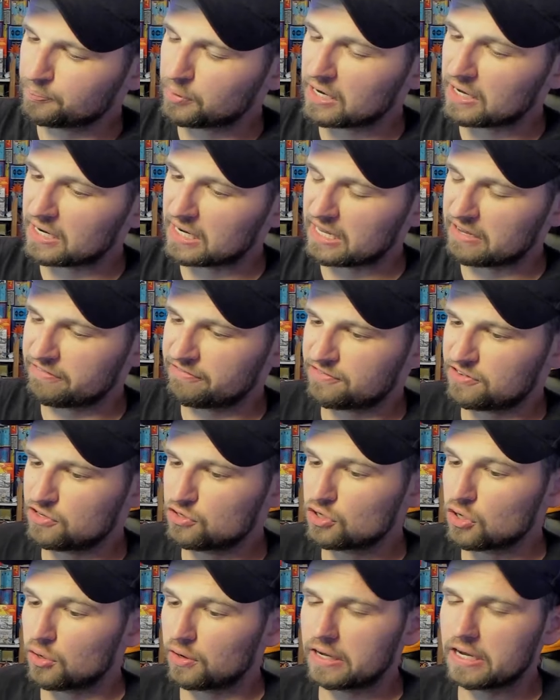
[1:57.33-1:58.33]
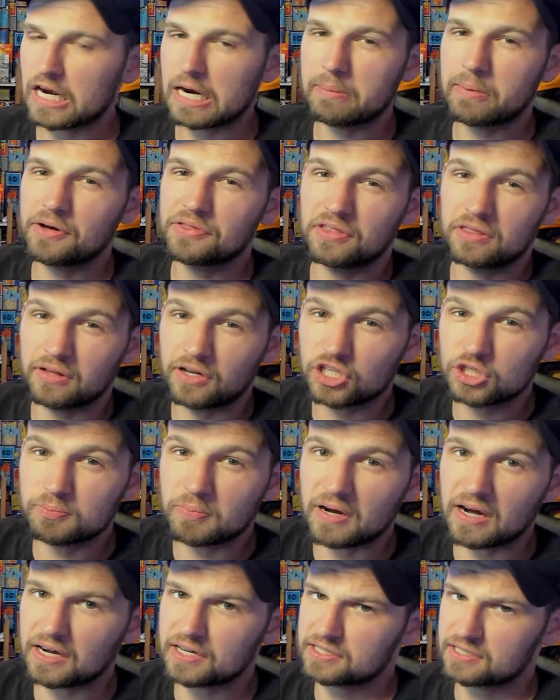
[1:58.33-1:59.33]
But if you don't care about the lunch
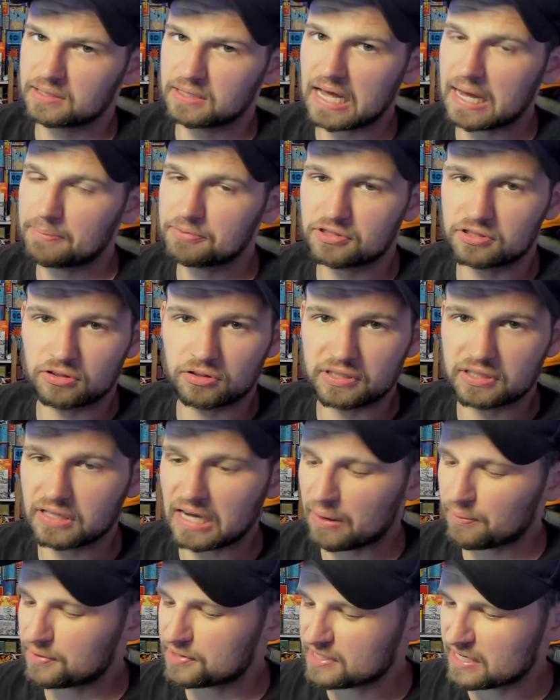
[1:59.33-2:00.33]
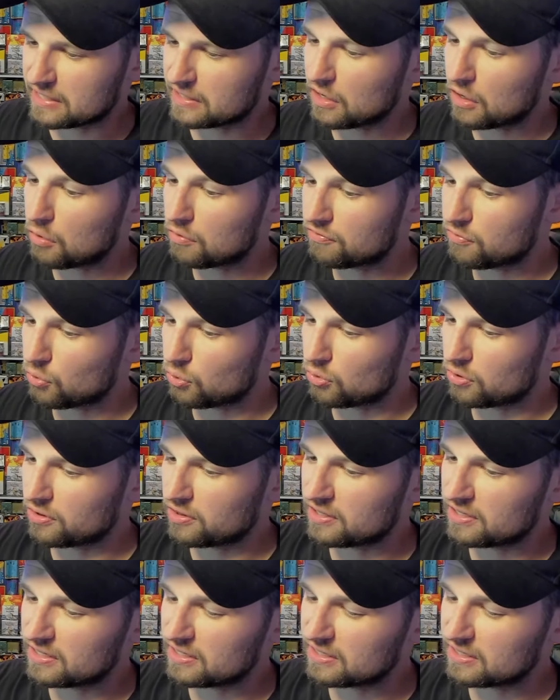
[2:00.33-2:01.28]
box, absolutely, I would say go for the